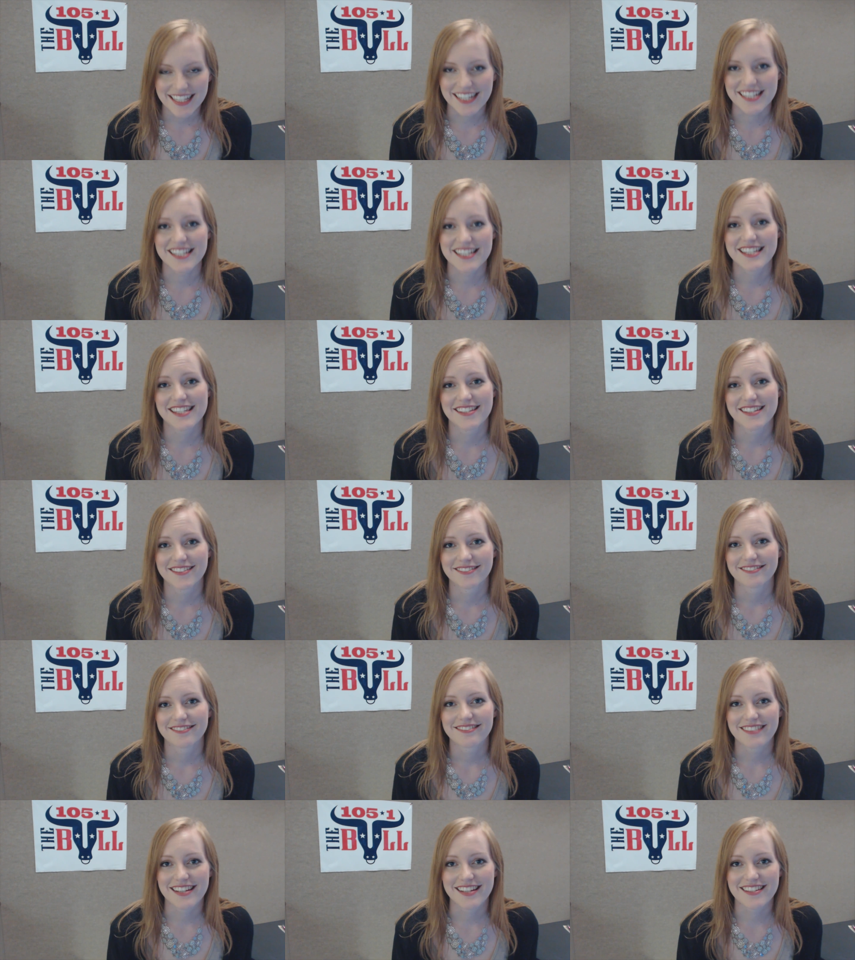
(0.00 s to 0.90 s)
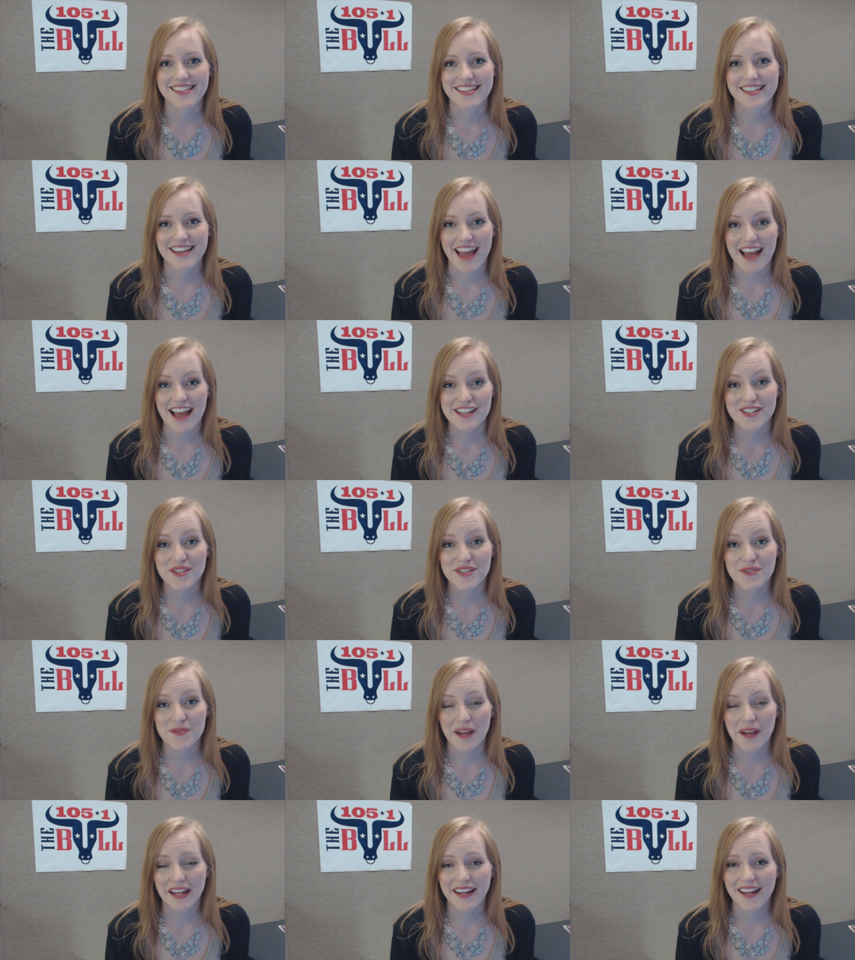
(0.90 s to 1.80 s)
This is the
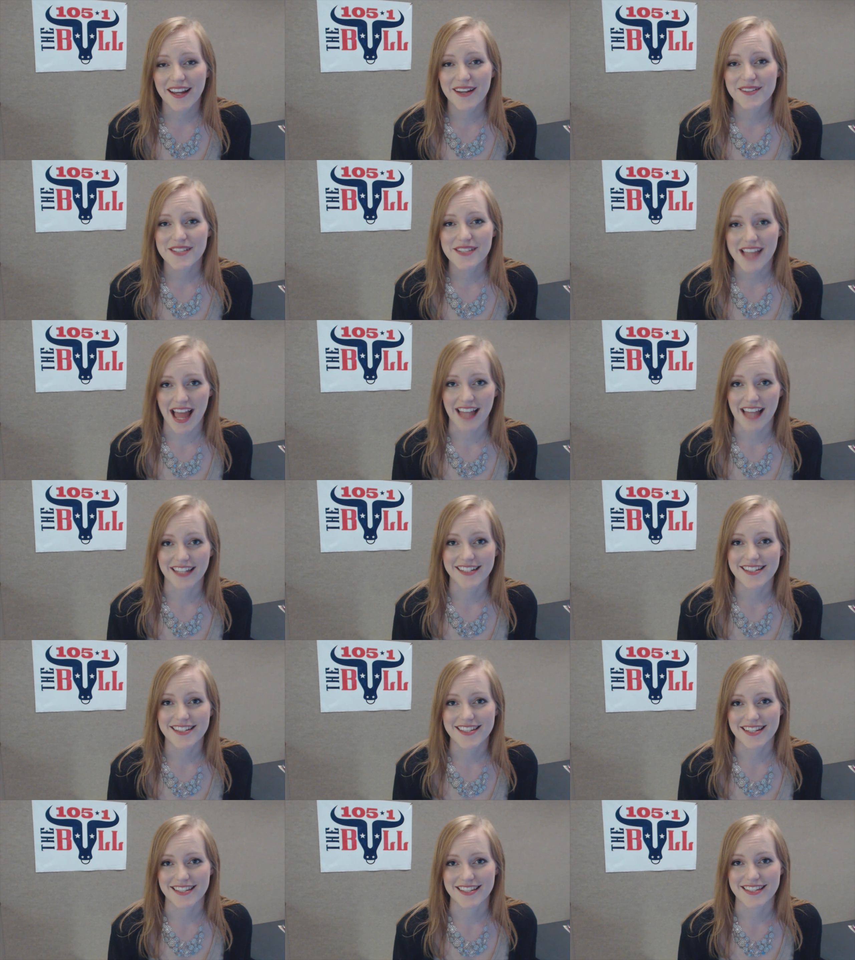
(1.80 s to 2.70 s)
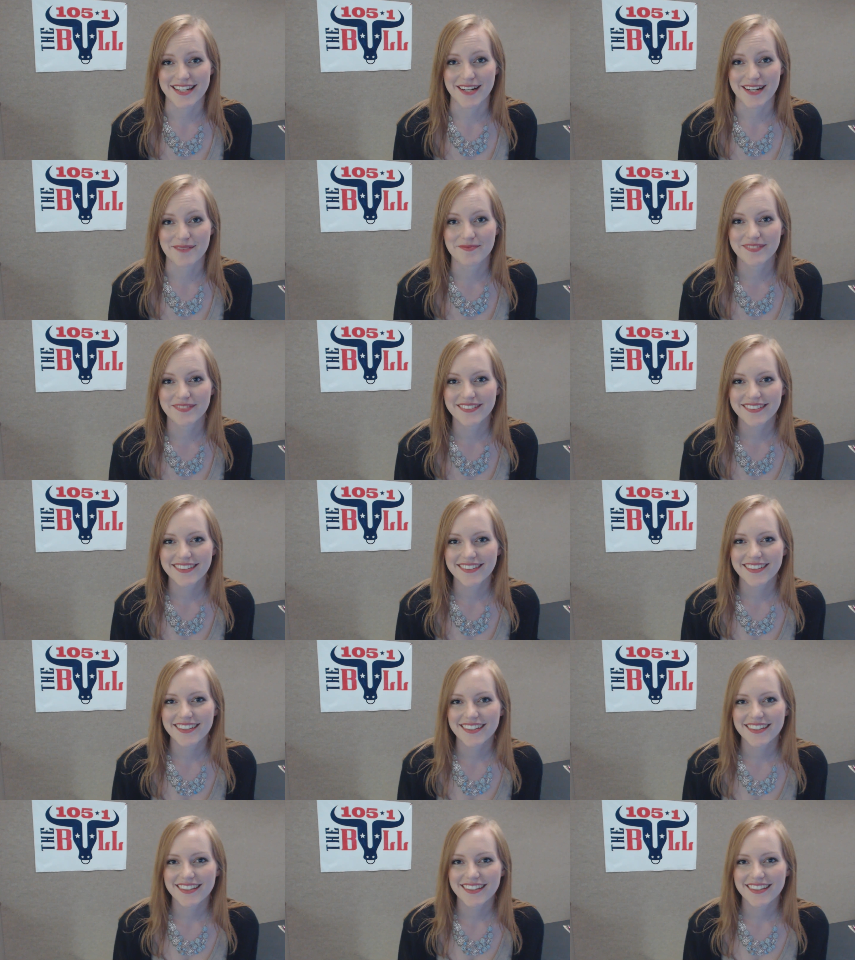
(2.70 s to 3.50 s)
National Radio Talent System.